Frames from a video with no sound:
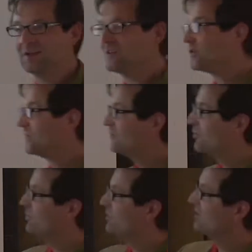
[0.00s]
So this
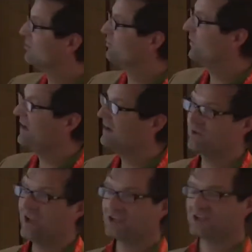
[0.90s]
would be a good way.
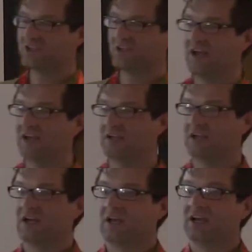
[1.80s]
We actually like
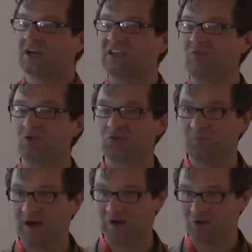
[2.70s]
review
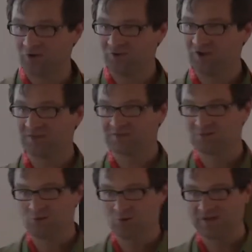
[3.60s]
smart contracts
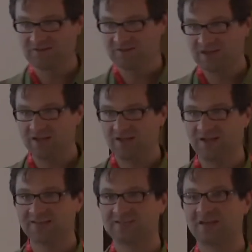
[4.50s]
to look at the data
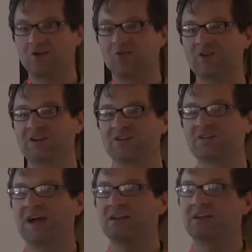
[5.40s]
instead of we
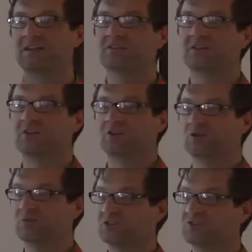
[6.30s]
decide in ethical
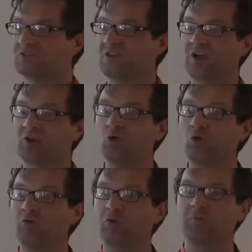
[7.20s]
commissions like
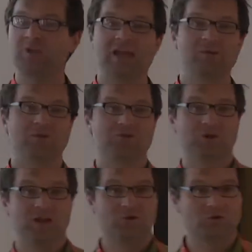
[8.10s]
who will be able to
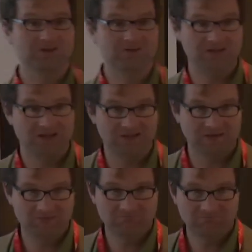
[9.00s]
like look at the
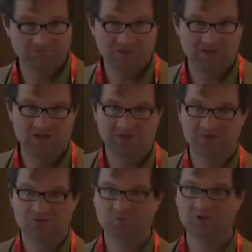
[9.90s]
data.
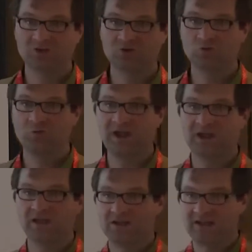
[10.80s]
This could a new
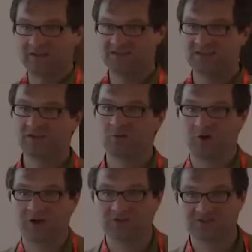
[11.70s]
way like thinking
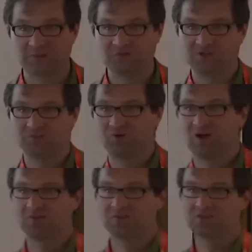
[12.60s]
about subject
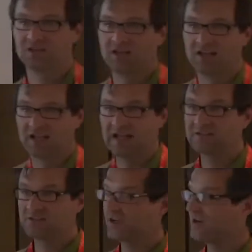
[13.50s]
privacy in like
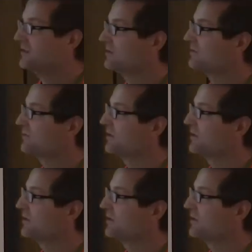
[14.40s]
healthcare research, for